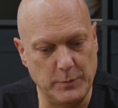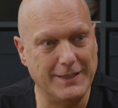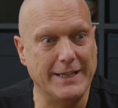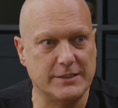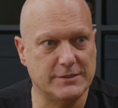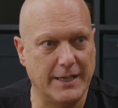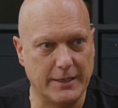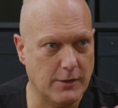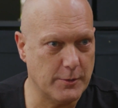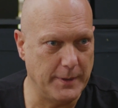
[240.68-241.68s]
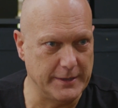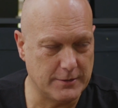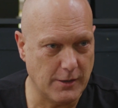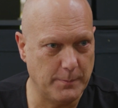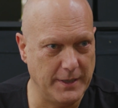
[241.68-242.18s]
with layers like car paint.
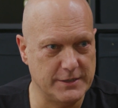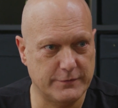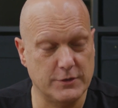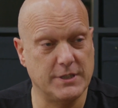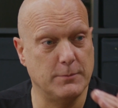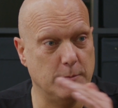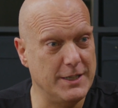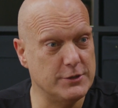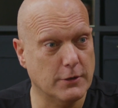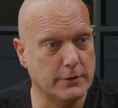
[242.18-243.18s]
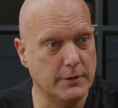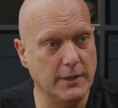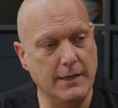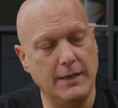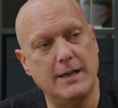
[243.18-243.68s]
Car paint is, for example, base color
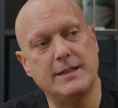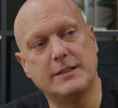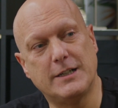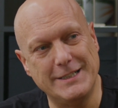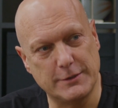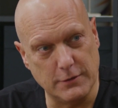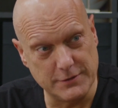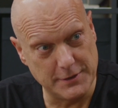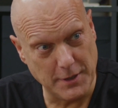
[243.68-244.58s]
and then clear coat on